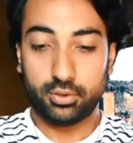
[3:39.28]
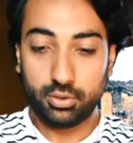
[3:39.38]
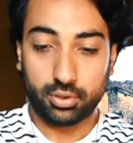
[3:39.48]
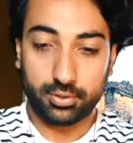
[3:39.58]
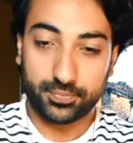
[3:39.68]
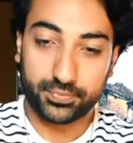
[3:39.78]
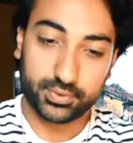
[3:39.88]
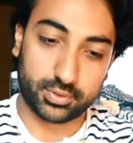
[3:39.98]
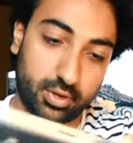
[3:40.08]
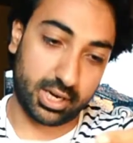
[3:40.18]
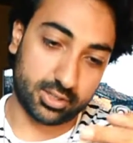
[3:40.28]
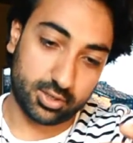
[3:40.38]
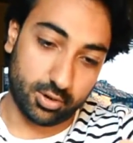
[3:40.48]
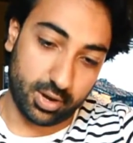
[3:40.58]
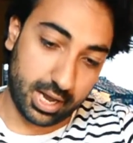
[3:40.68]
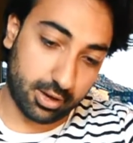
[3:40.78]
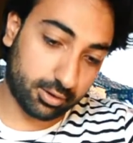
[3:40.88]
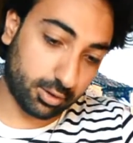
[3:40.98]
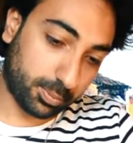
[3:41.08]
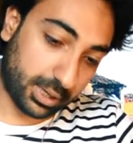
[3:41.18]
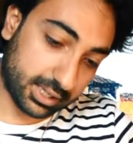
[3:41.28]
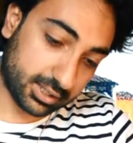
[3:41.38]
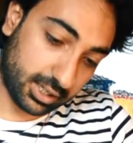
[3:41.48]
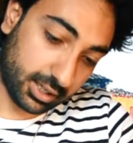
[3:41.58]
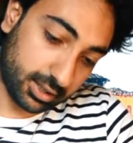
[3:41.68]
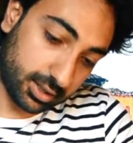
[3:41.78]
Ooh. Right, so out of the plastic.